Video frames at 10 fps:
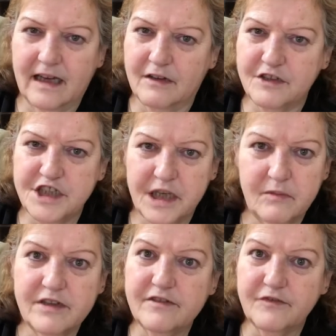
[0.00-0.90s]
She
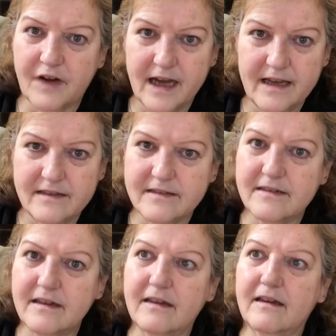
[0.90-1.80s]
was raised
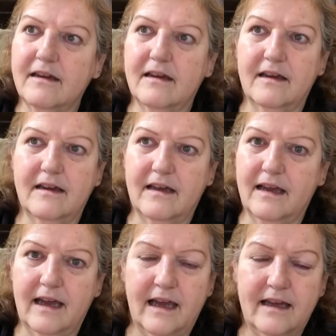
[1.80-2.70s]

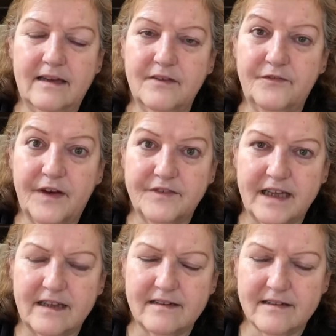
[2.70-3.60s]
in the
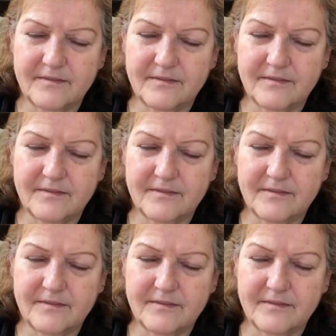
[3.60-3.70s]
50s.